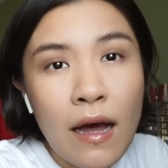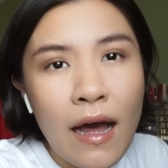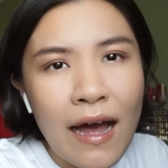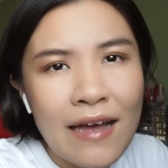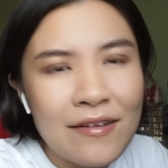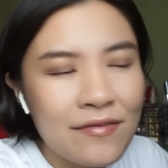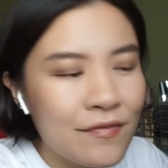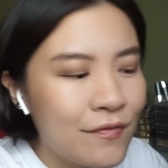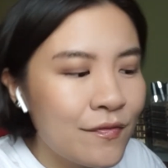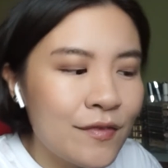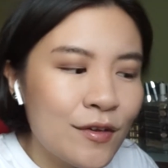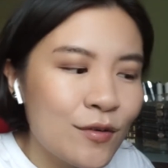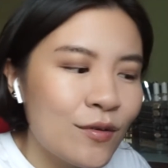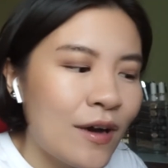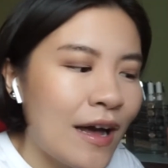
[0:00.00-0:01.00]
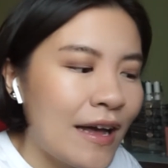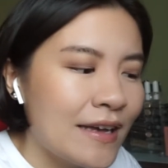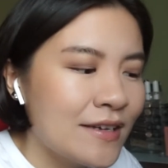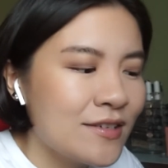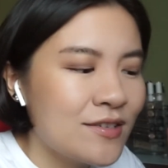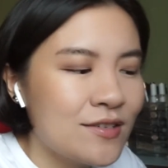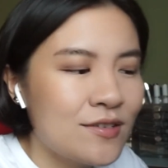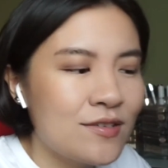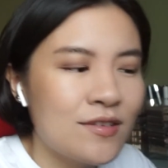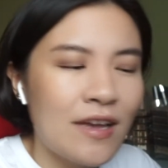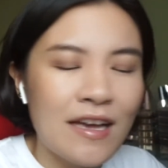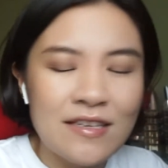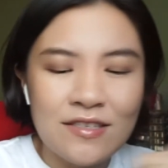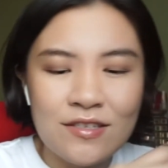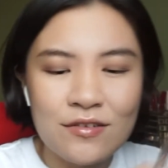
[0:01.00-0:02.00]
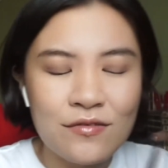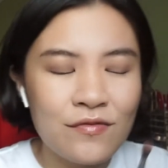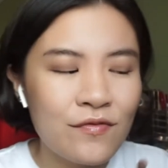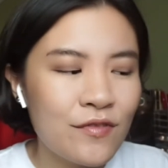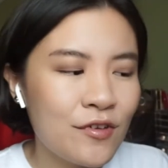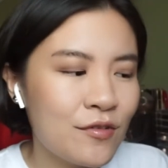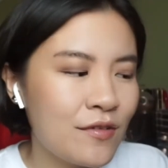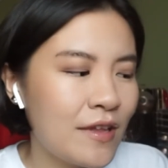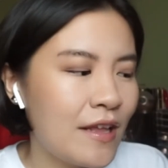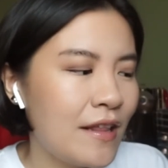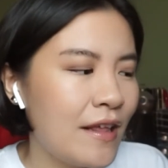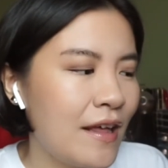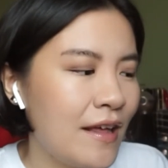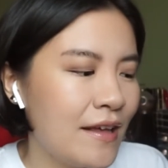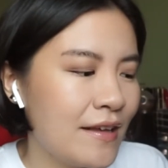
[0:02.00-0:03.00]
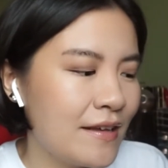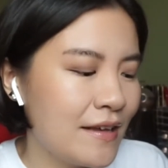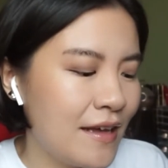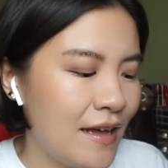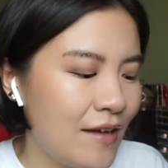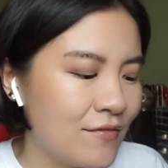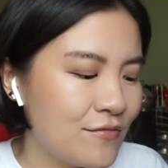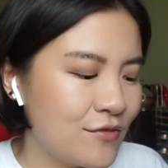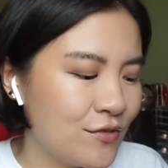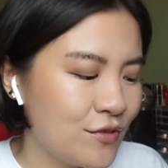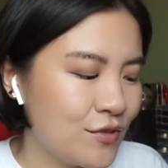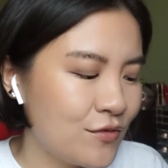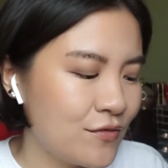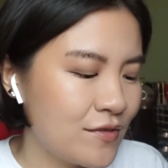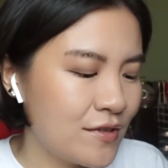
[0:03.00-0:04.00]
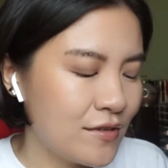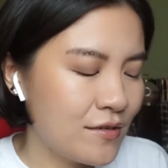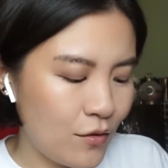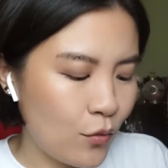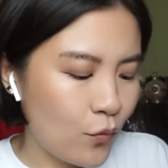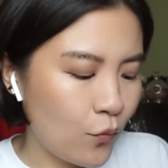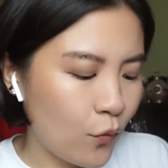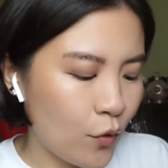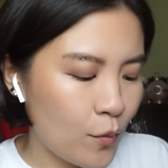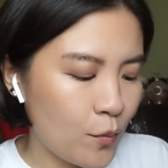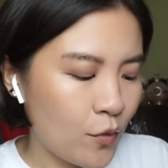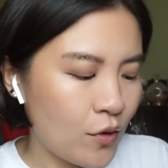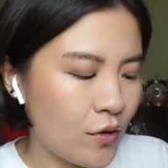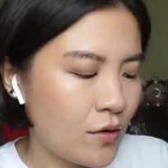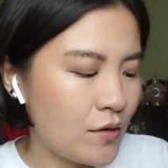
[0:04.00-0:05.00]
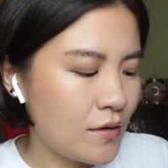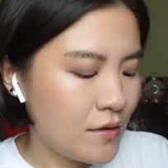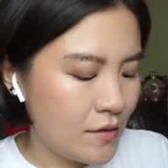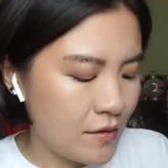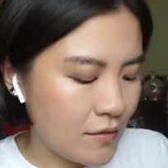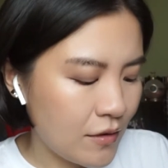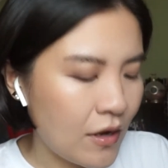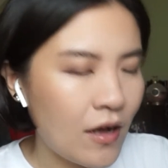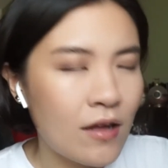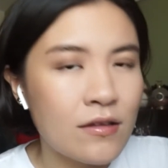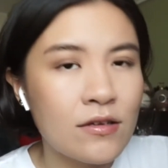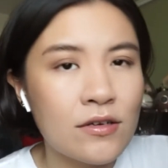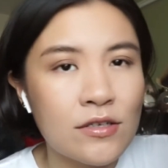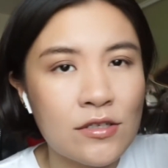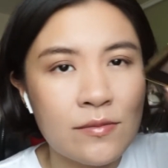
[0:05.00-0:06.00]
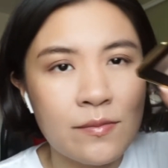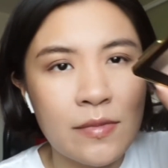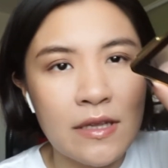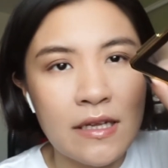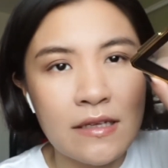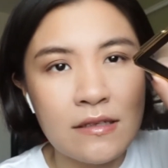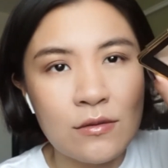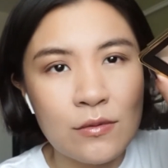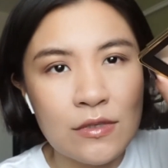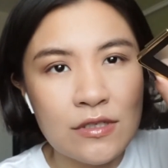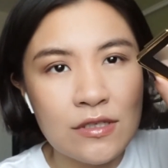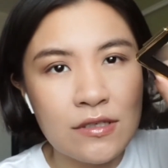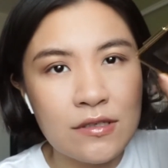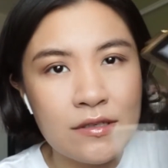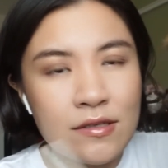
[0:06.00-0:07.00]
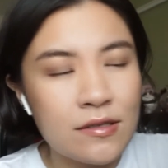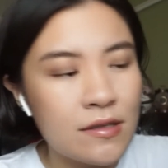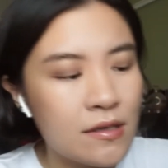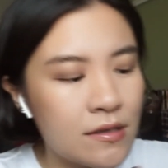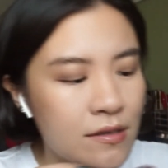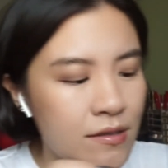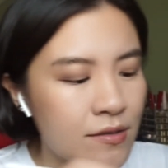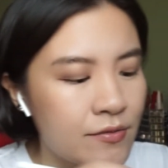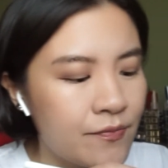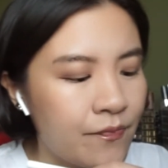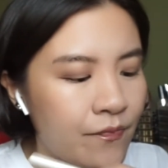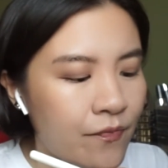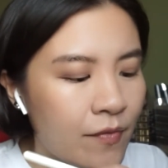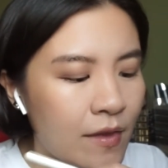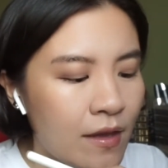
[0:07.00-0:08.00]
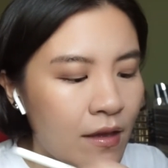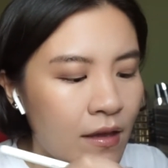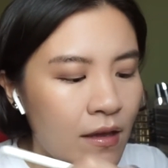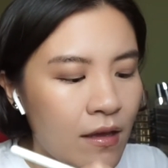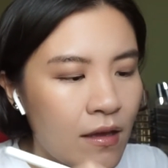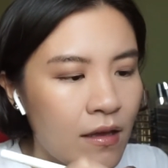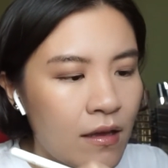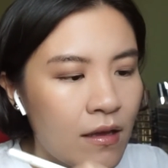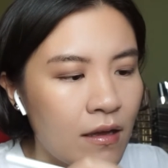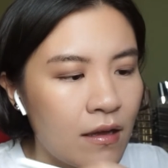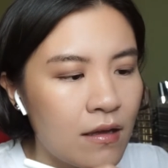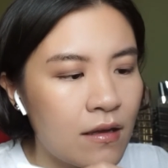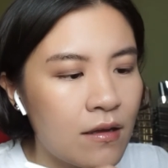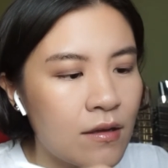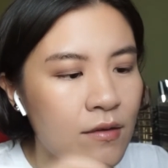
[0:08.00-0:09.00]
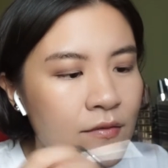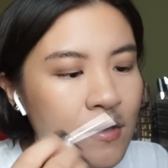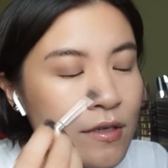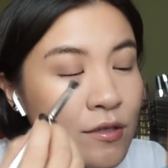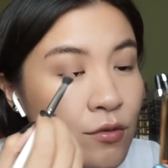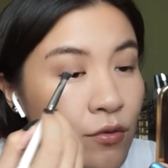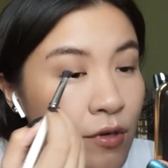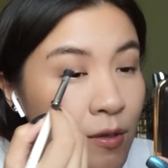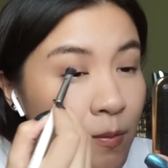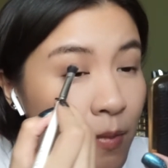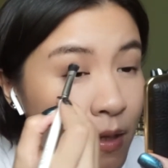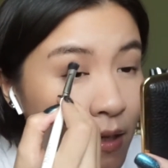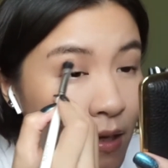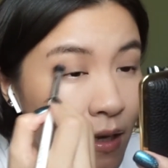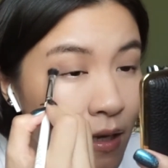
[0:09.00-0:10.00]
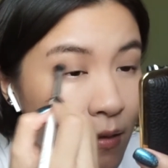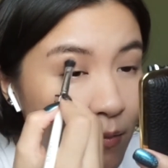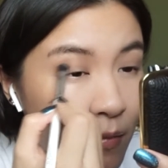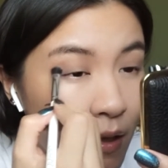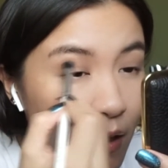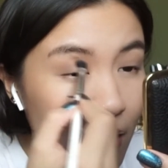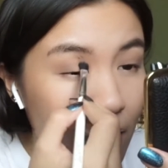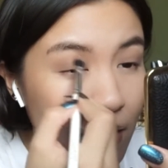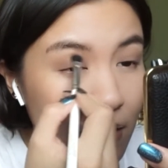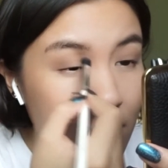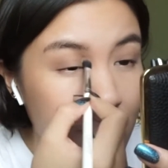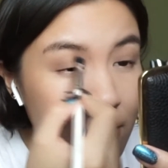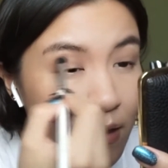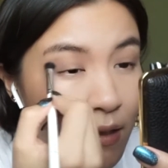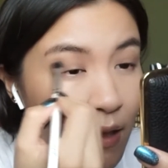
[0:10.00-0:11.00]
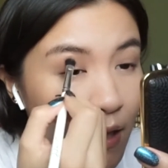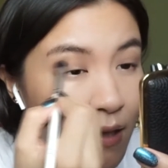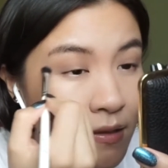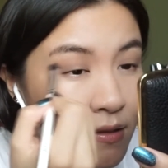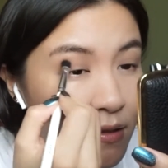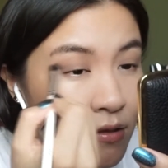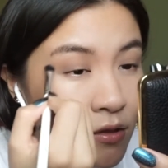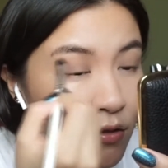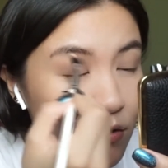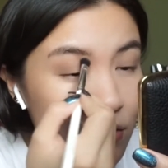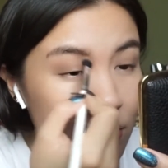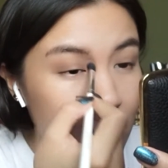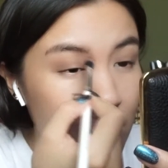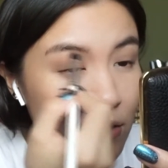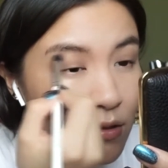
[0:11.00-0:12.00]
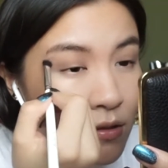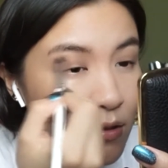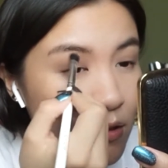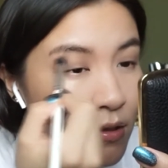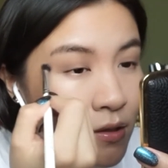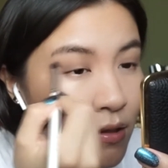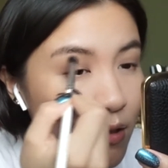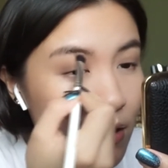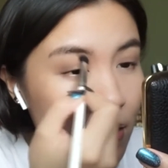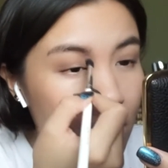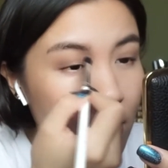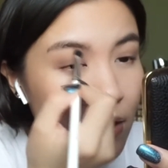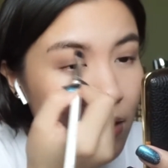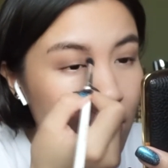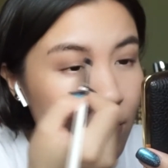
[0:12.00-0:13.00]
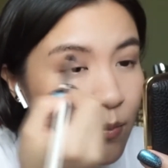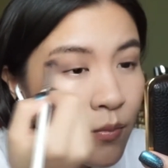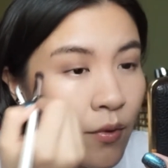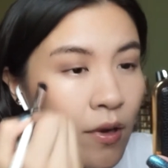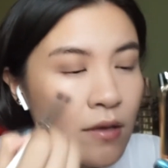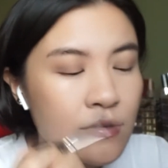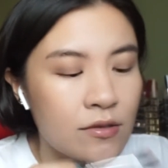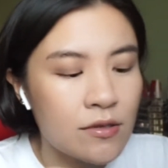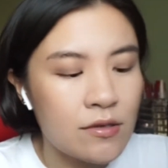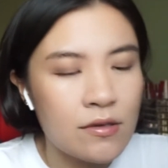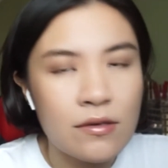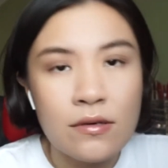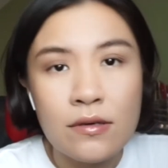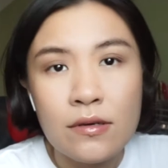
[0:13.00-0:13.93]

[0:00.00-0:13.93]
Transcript: I still feel that I have to use a warmer color to blend, which is this Victoria Beckham and Estee Lauder bronzer.